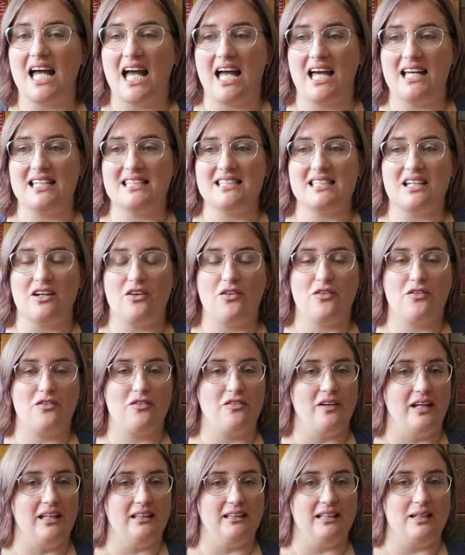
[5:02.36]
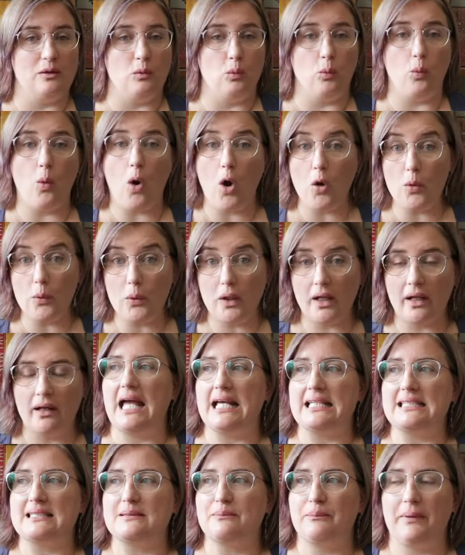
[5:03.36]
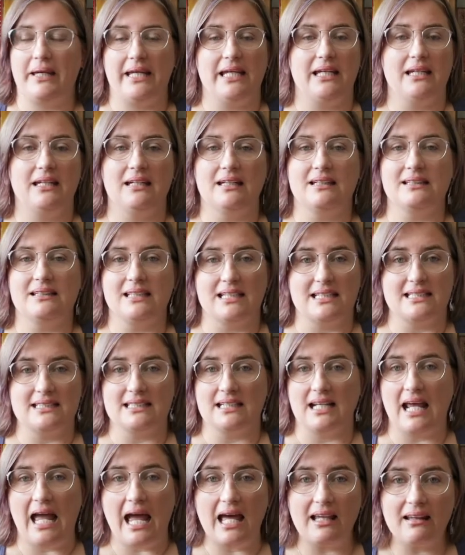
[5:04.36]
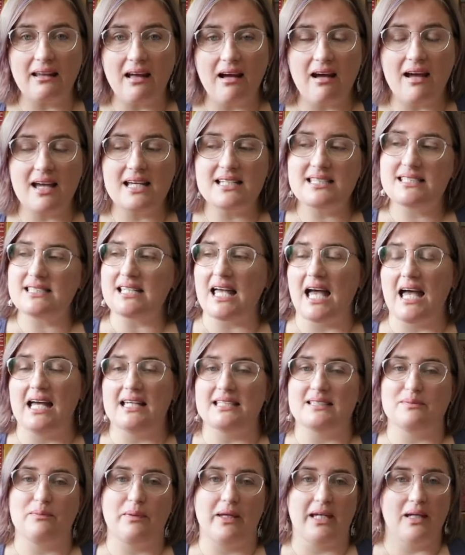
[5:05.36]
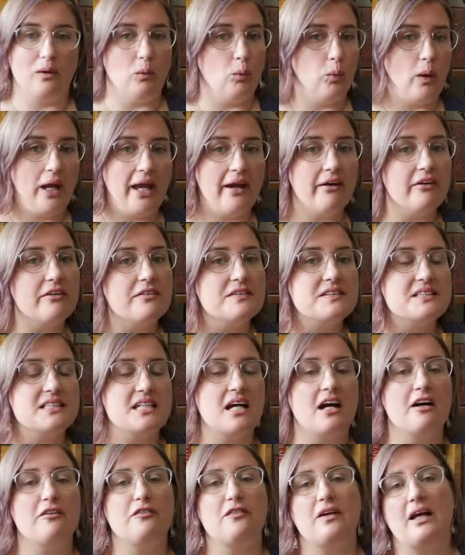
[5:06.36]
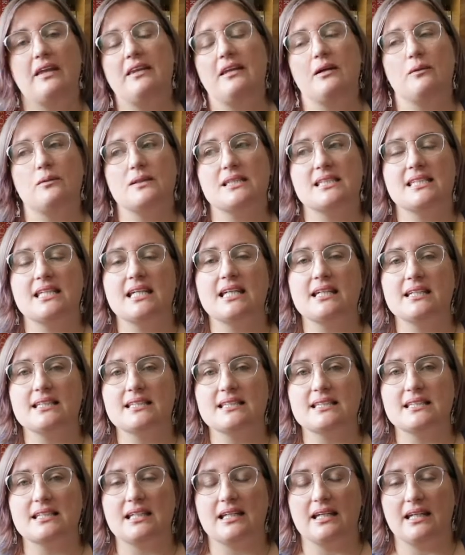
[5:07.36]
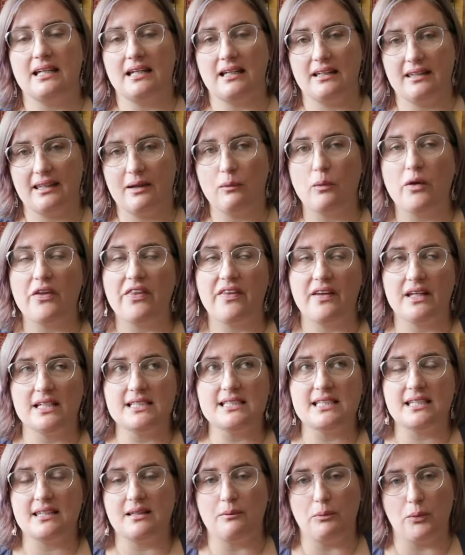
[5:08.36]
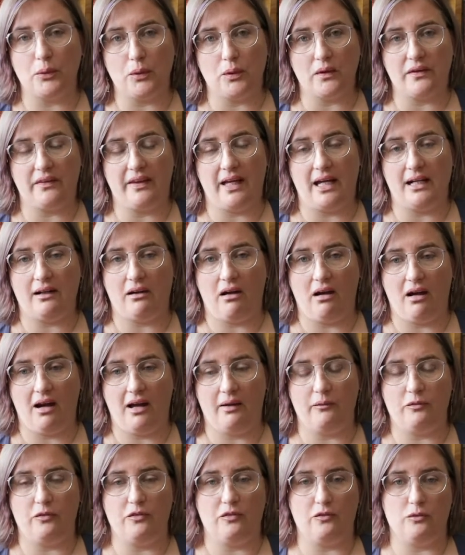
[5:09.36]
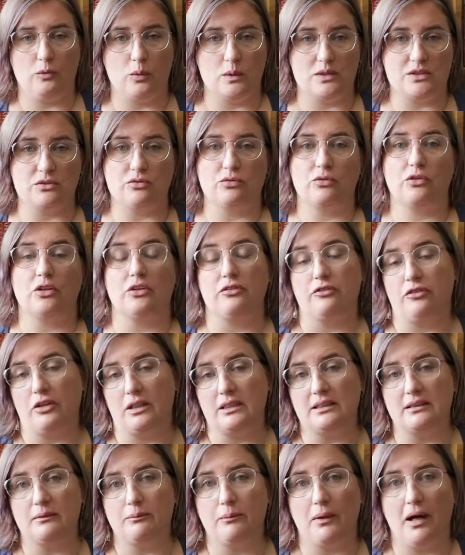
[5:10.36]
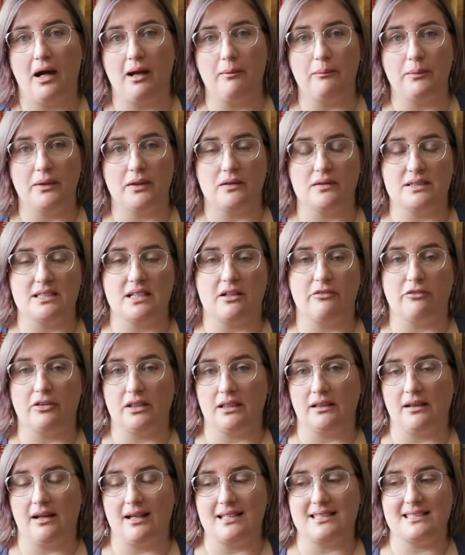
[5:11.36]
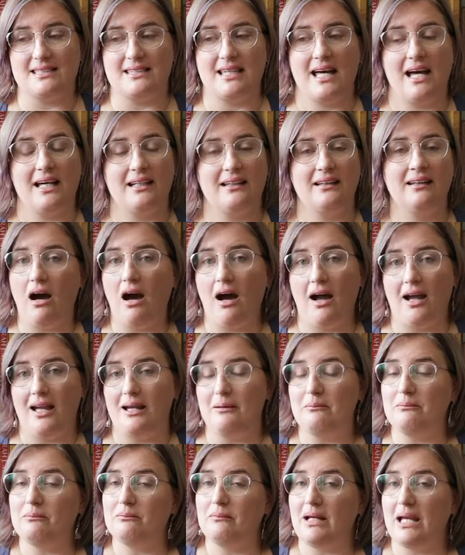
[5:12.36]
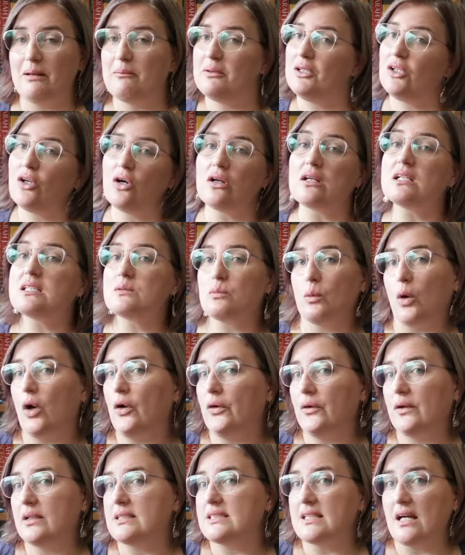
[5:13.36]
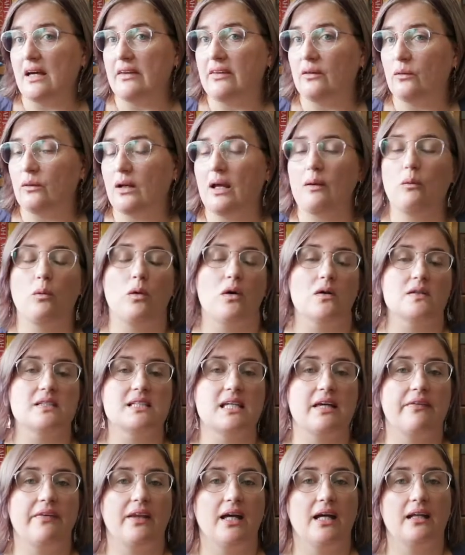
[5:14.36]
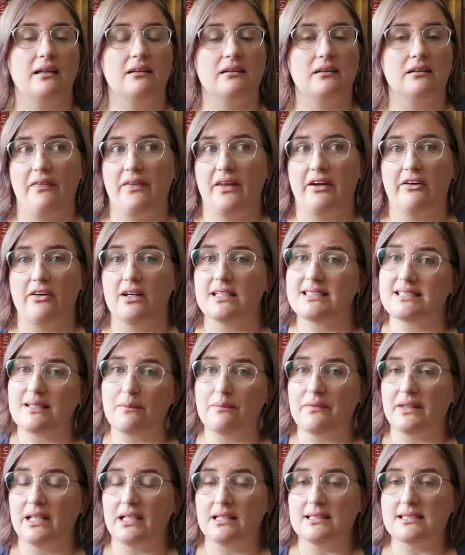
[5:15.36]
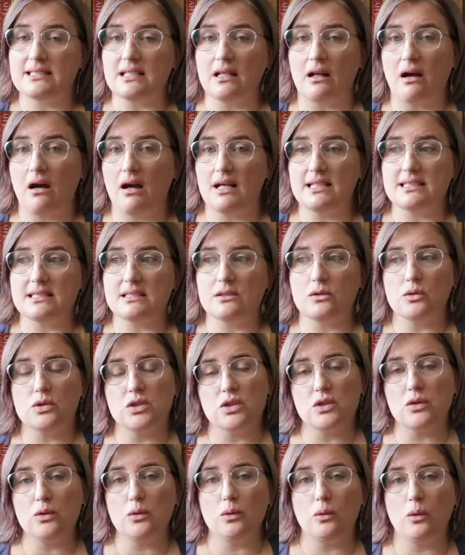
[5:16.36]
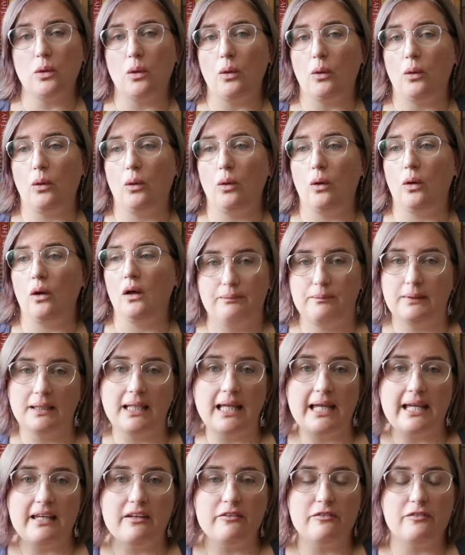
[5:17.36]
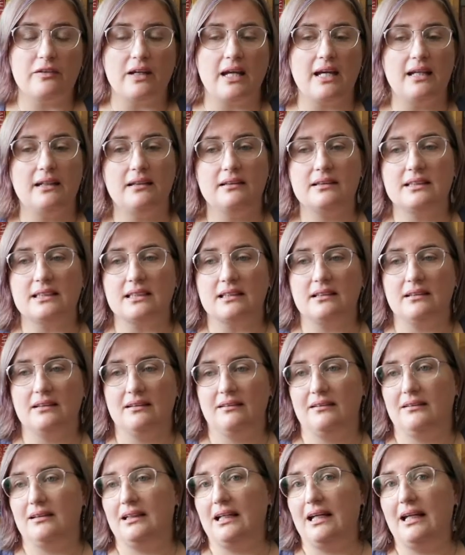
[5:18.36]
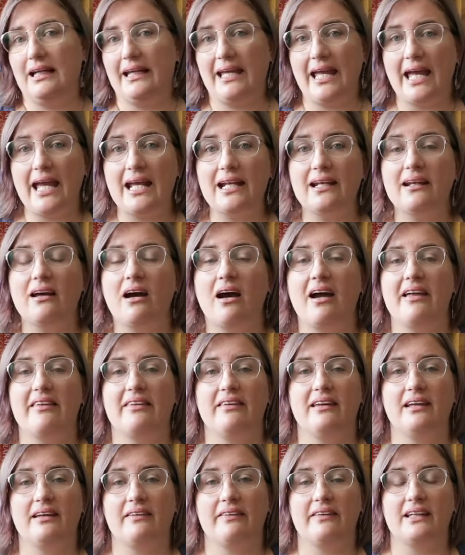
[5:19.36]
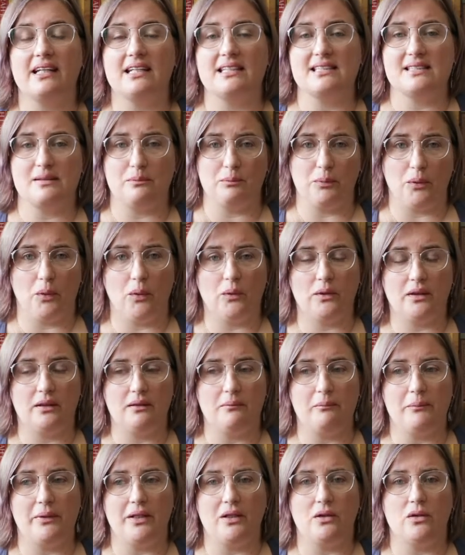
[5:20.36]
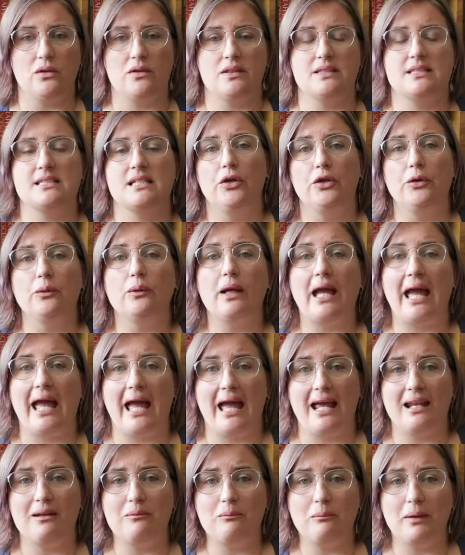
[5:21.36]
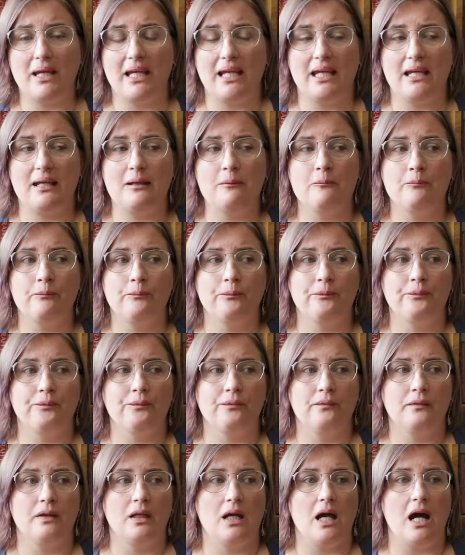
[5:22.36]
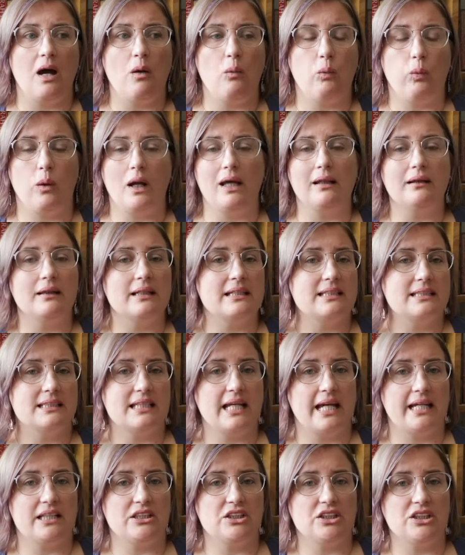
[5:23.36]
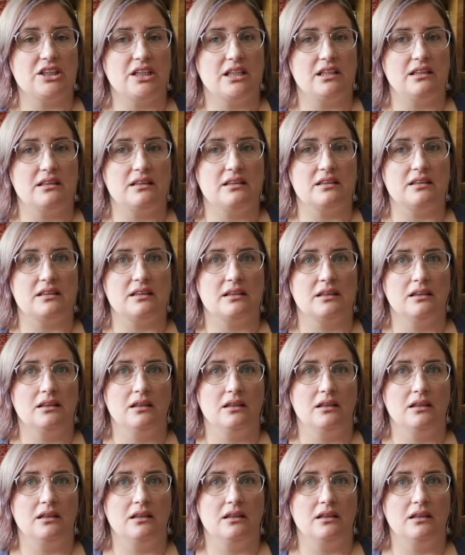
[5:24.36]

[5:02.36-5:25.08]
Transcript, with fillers: as fairly woke, as being decent allies, as being aware of stuff, and there were things in the book that I was confronted by because I realised that I'm maybe not as woke as I thought I was, and that there are some things that I still do or believe. And again, I think that it's important because you can be a well-intentioned,